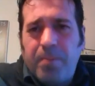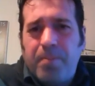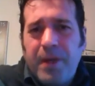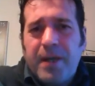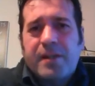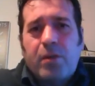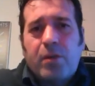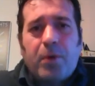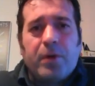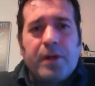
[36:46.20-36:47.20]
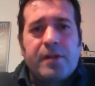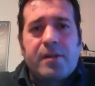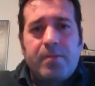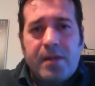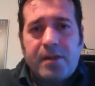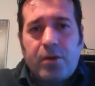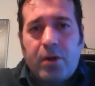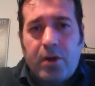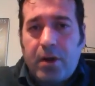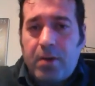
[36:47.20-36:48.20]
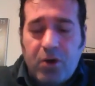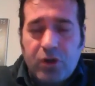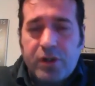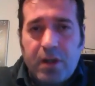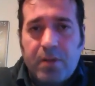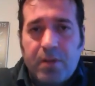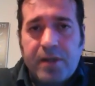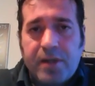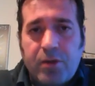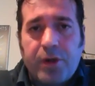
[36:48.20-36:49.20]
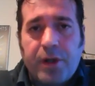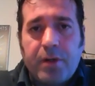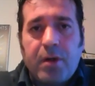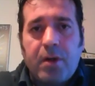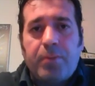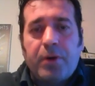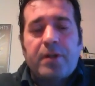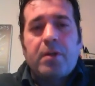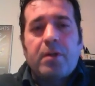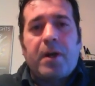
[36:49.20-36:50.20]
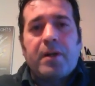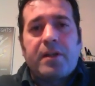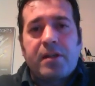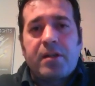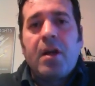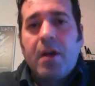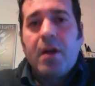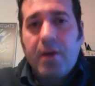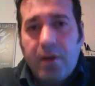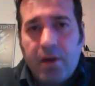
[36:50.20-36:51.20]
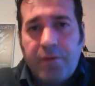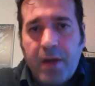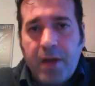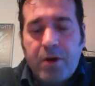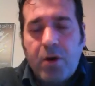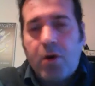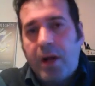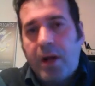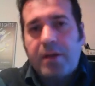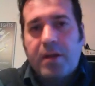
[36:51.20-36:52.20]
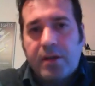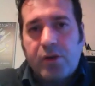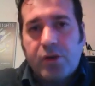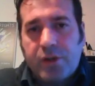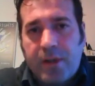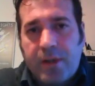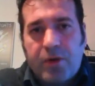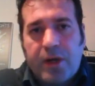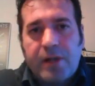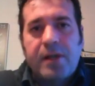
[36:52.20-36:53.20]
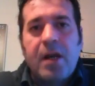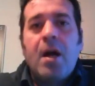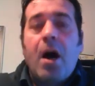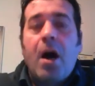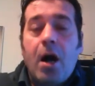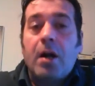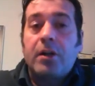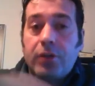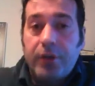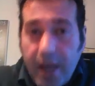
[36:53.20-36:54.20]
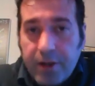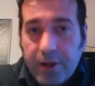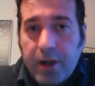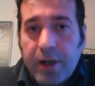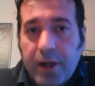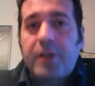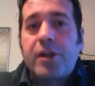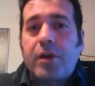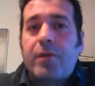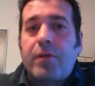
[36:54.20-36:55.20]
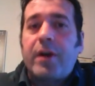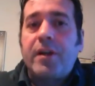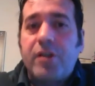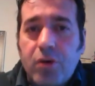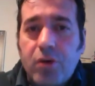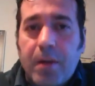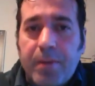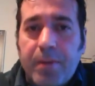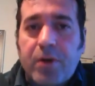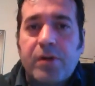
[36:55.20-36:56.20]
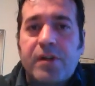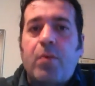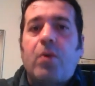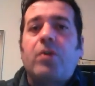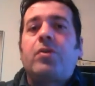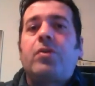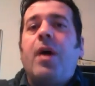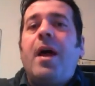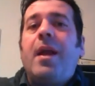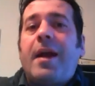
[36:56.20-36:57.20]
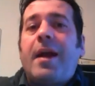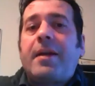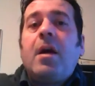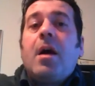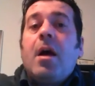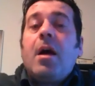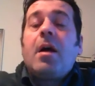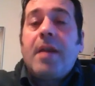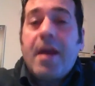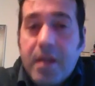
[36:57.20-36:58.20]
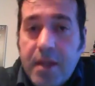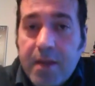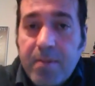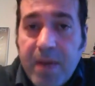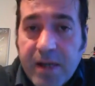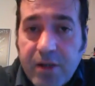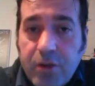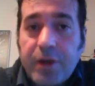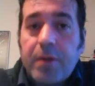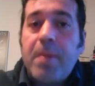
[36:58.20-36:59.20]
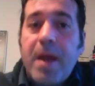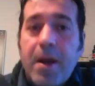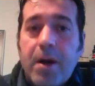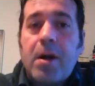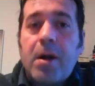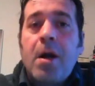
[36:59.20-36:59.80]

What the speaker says: biggest opponents amongst the Macedonian political parties, VMRO and the Social Democrats, are together in Kičevo and in Struga because they want to elect an ethnic Macedonian mayor,